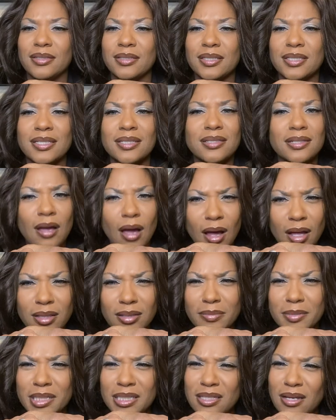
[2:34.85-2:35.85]
She's
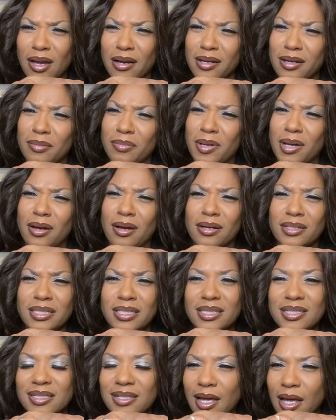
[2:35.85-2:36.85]
calling me talking about
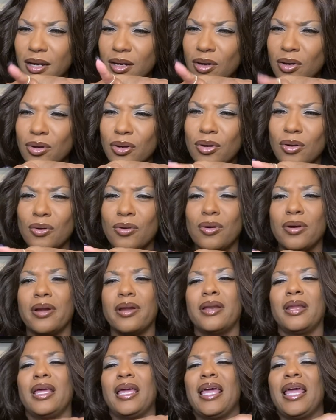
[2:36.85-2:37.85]
she's got to go to
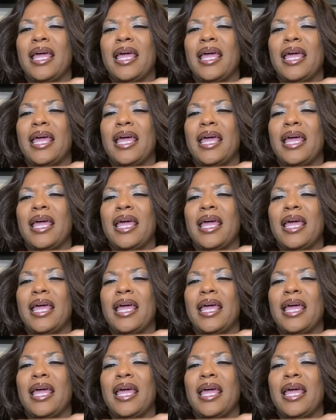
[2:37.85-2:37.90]
court.